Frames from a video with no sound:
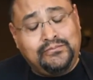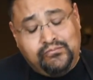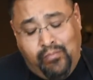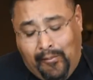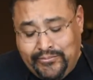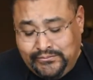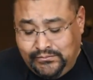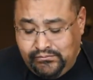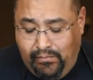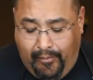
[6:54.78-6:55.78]

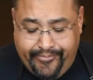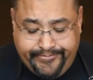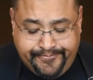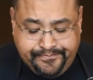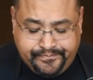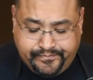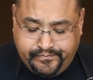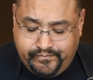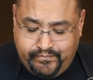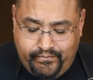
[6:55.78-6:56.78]

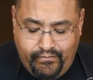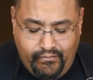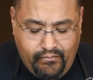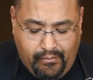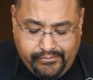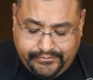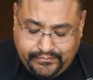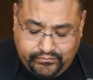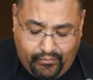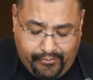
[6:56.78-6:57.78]

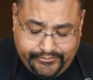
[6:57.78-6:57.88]
Nothing is said.